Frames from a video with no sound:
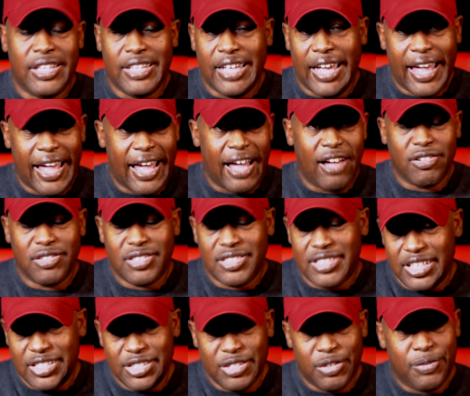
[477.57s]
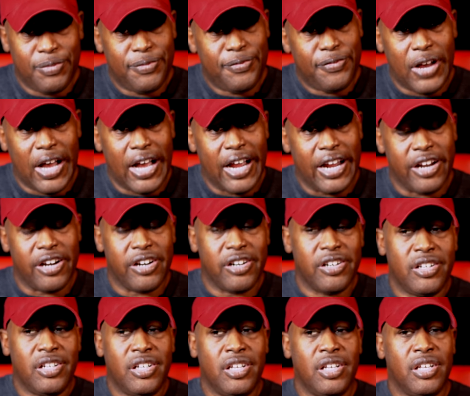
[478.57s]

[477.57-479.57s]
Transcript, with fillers: in a house that's on fire,